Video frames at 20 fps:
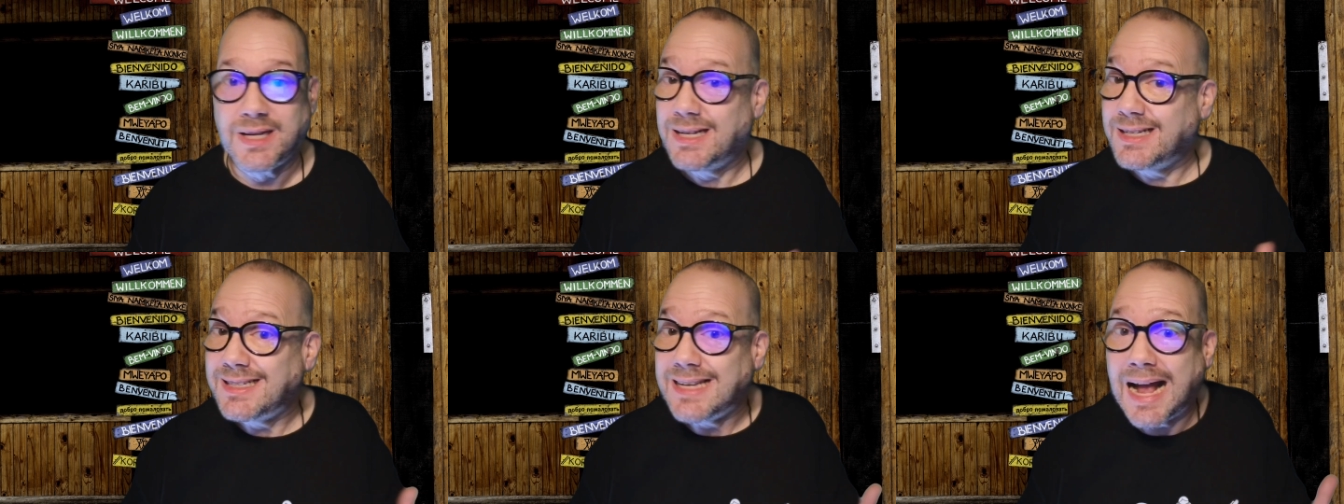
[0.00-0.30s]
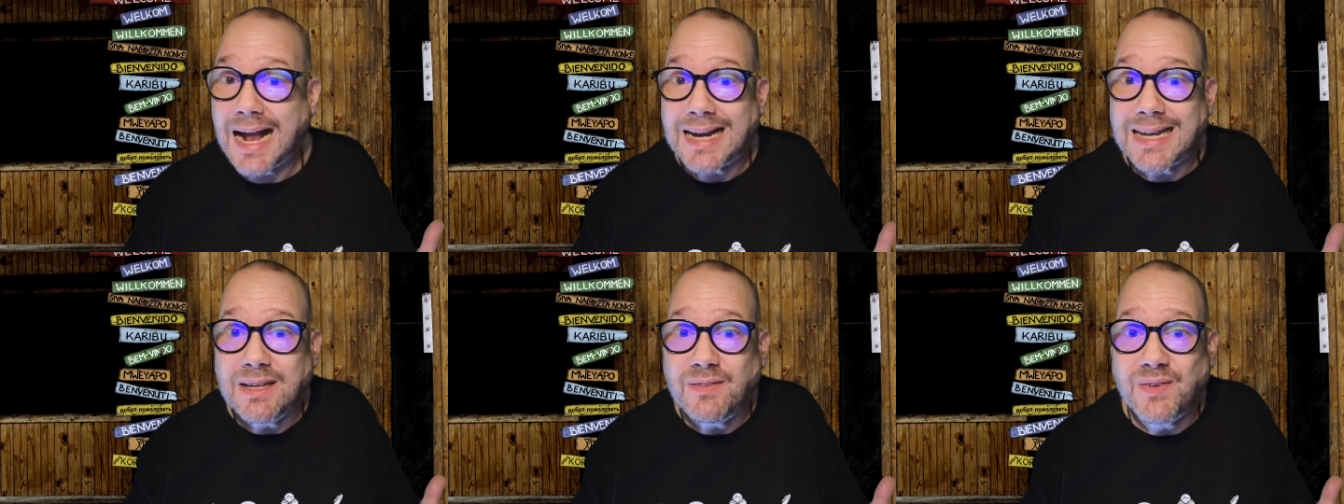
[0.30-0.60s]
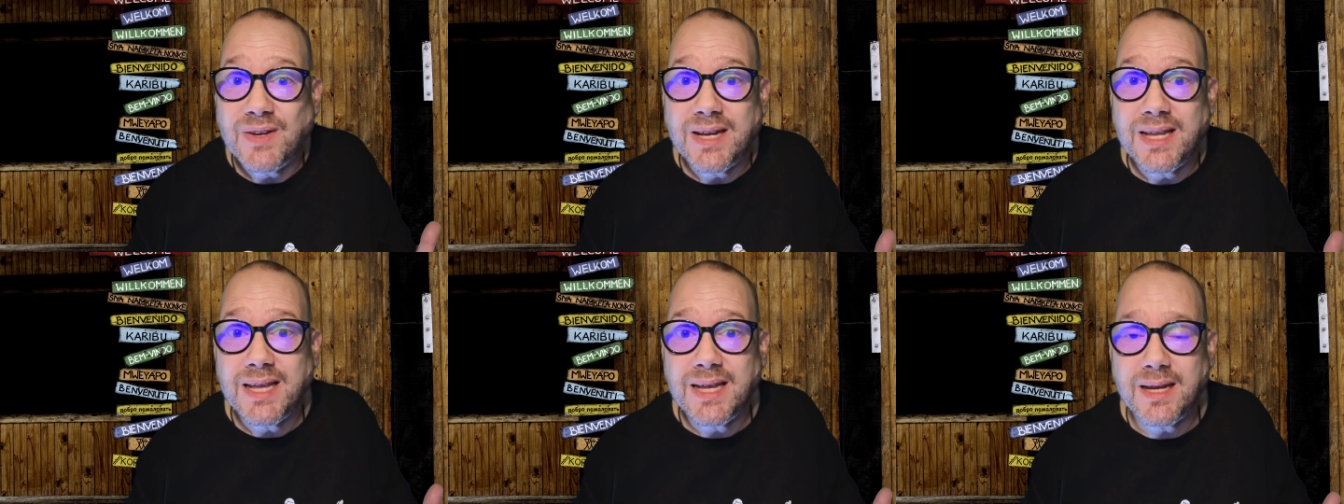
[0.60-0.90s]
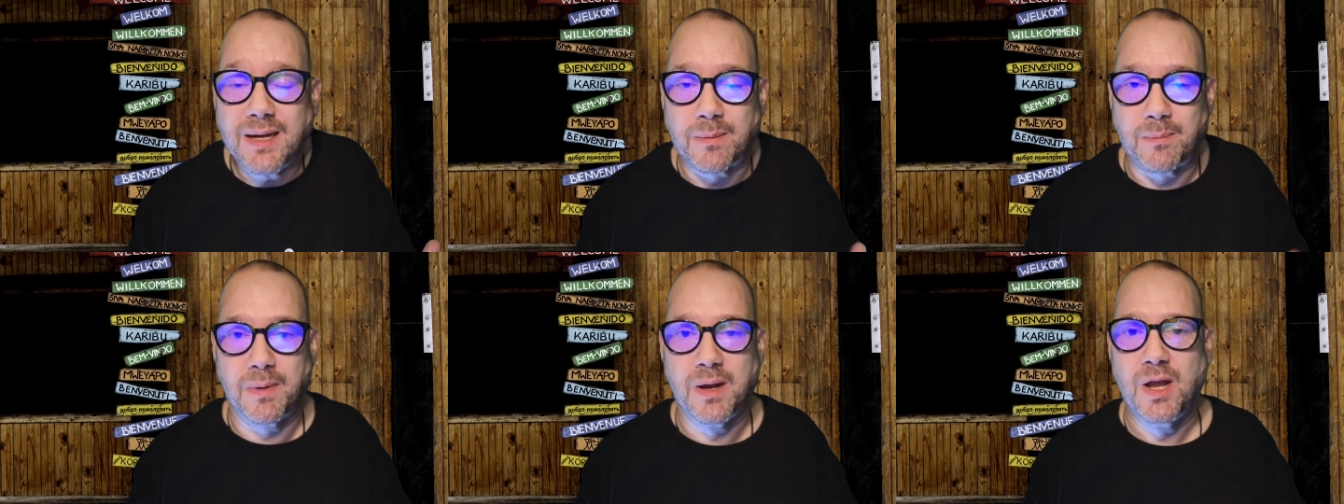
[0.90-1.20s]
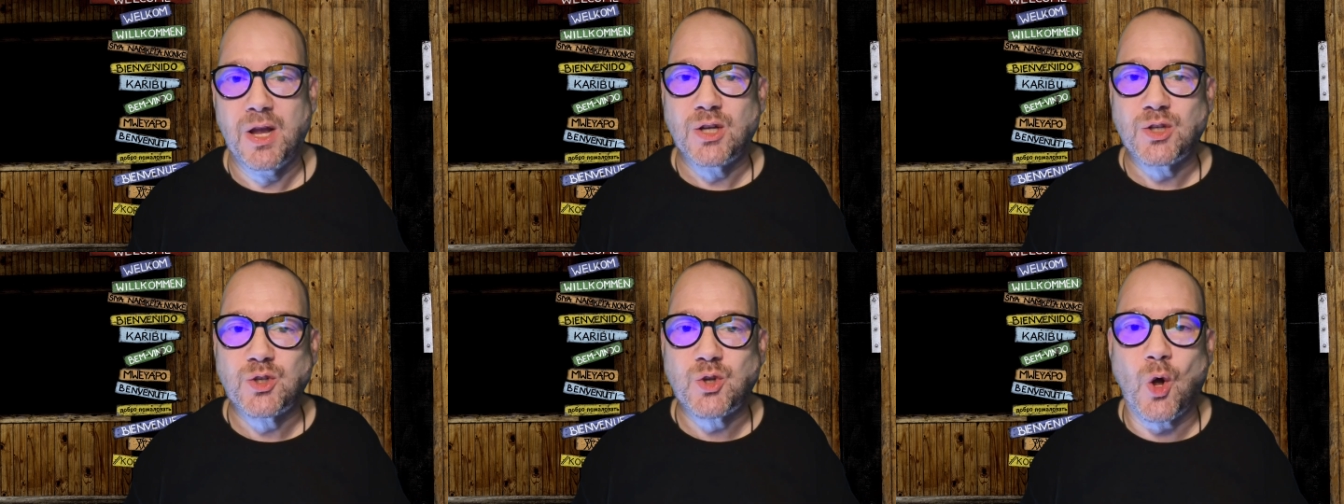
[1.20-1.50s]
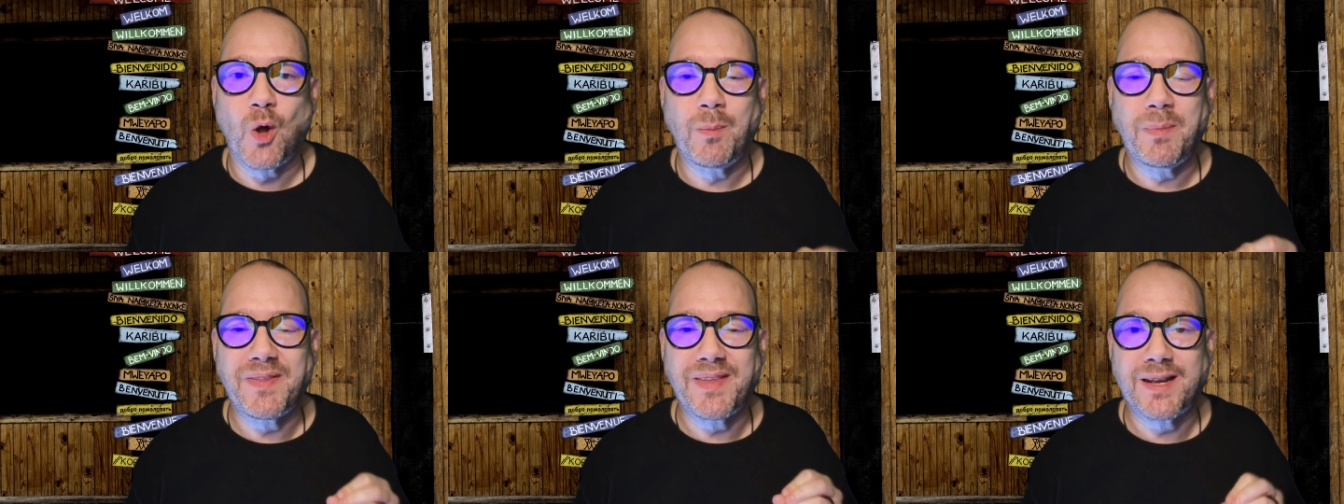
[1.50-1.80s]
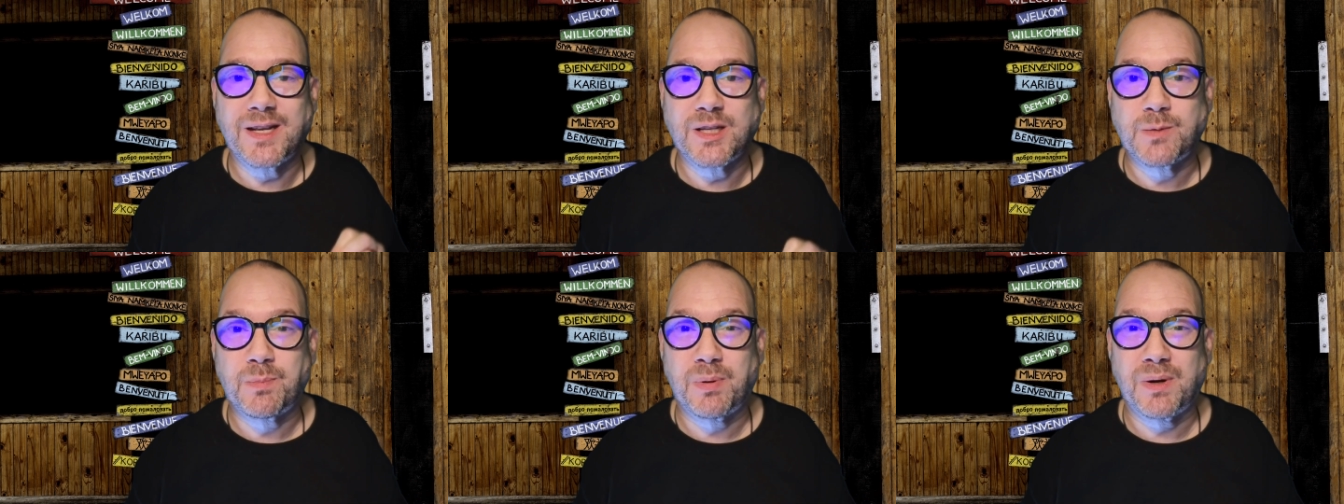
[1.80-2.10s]
not even him, told me that
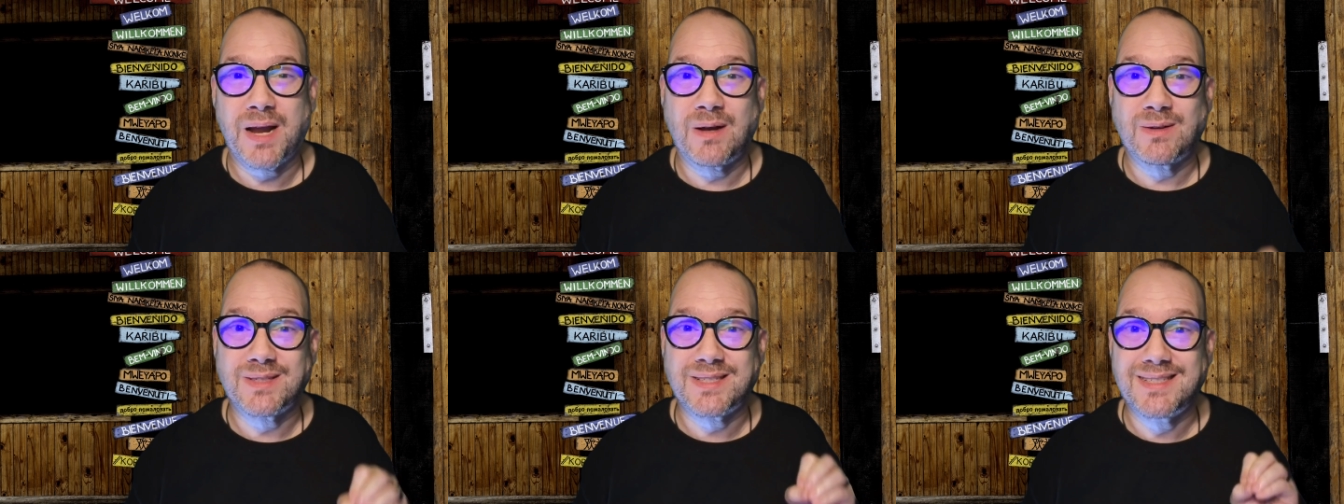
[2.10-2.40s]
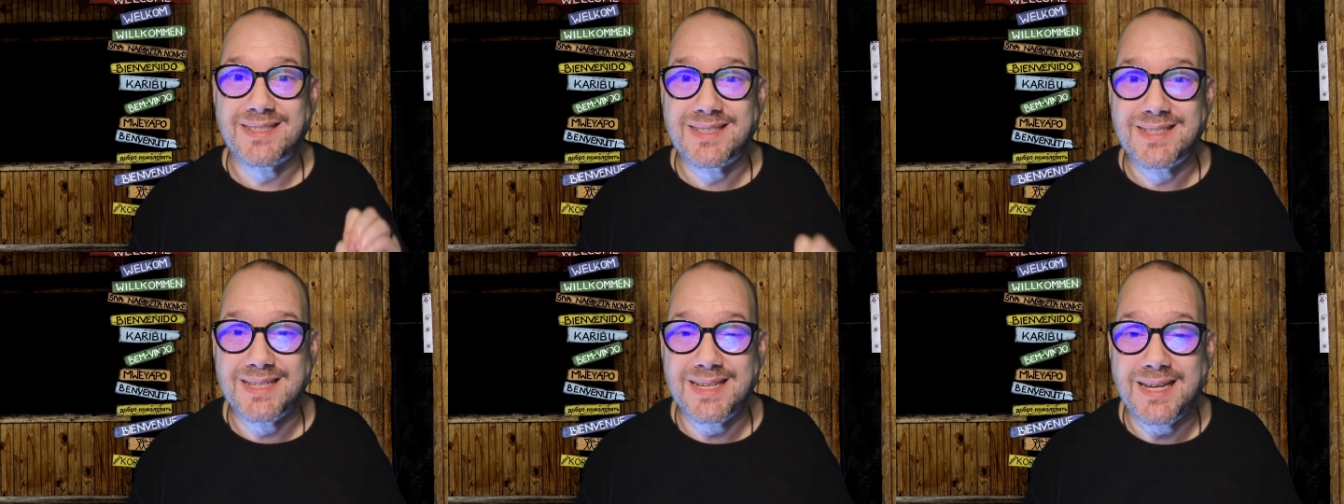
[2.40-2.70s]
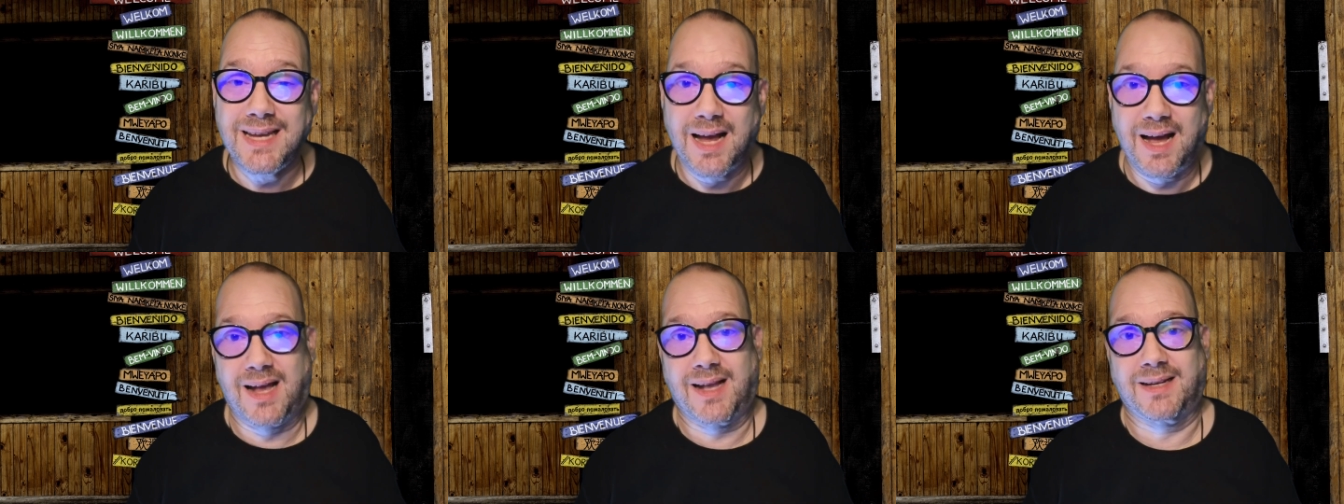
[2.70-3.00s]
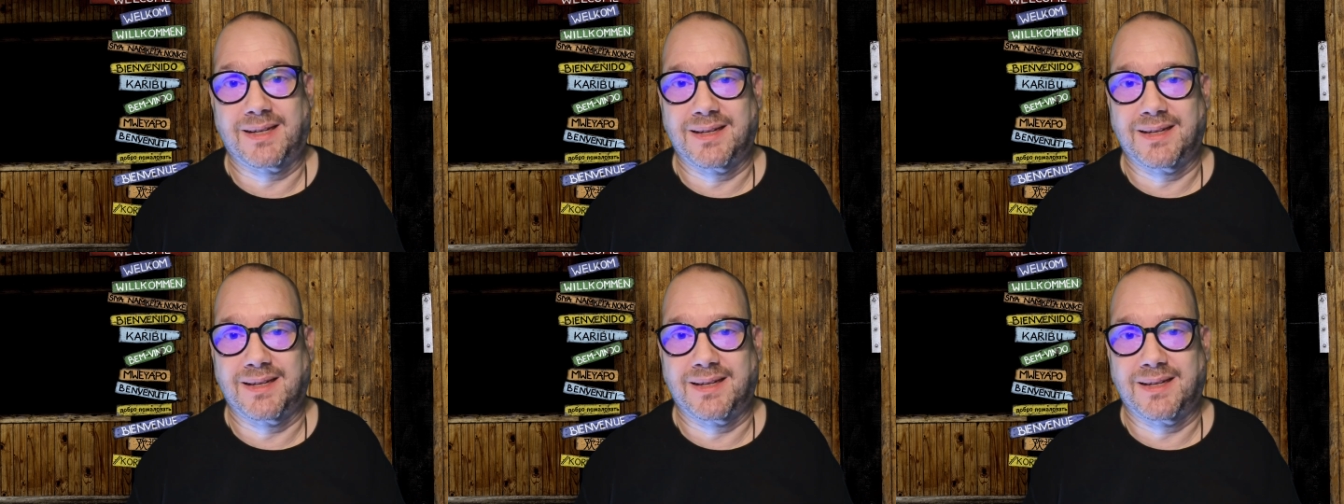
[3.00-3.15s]
it's pronounced Zion.